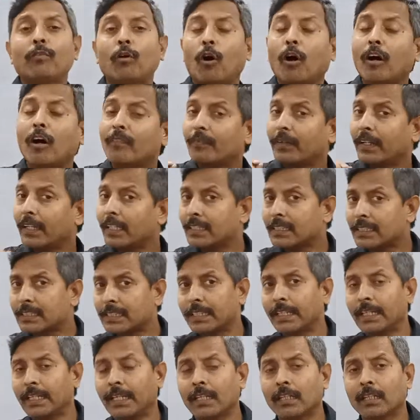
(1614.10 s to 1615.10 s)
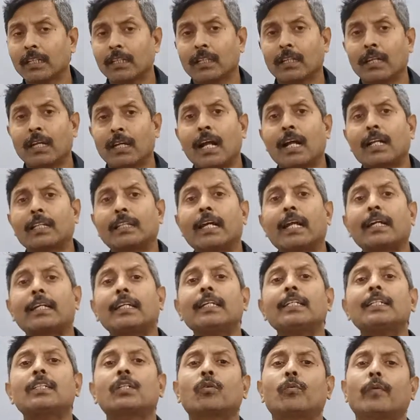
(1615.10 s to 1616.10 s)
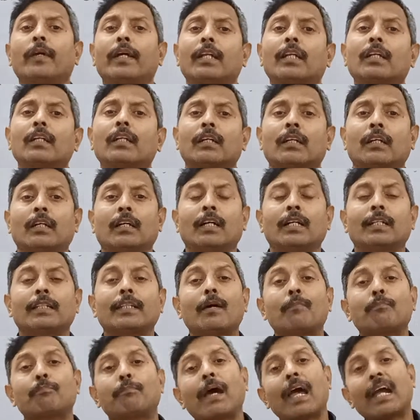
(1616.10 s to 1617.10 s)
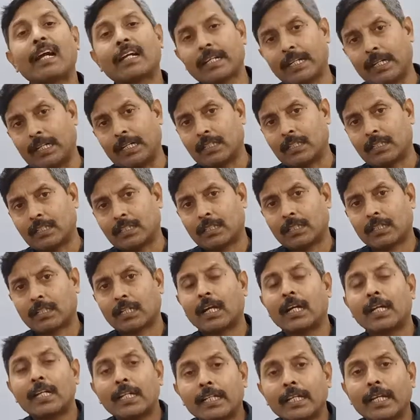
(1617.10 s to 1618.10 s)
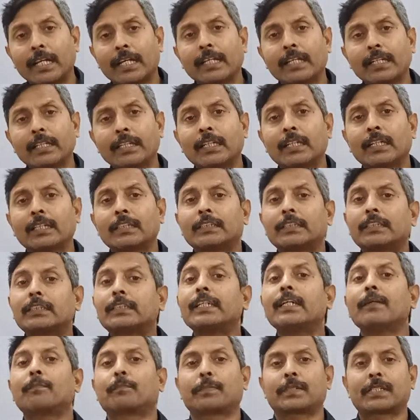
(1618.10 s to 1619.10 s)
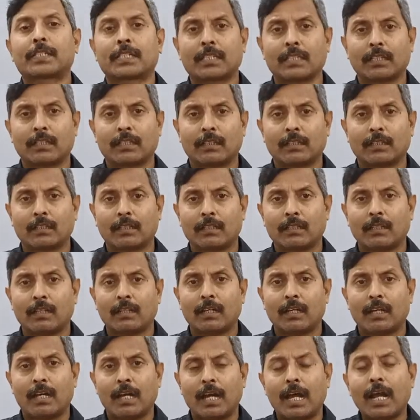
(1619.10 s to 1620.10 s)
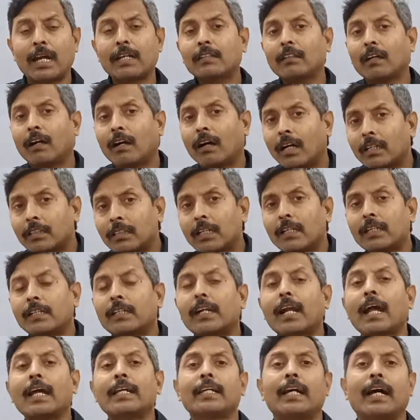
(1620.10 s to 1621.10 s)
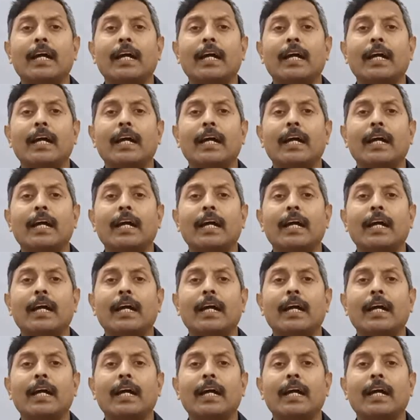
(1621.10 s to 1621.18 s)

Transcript: often seen, that is when the packet containing chips and the other dry